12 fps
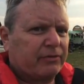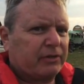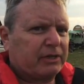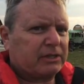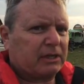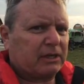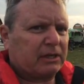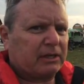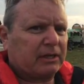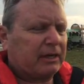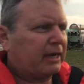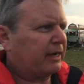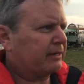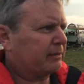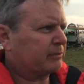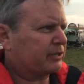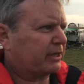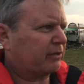that I
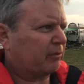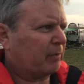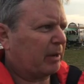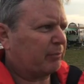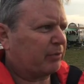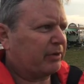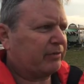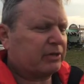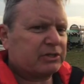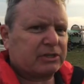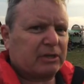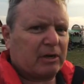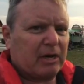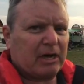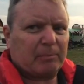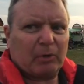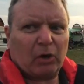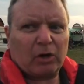demonstrated in my previous
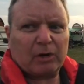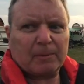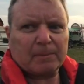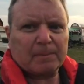blog.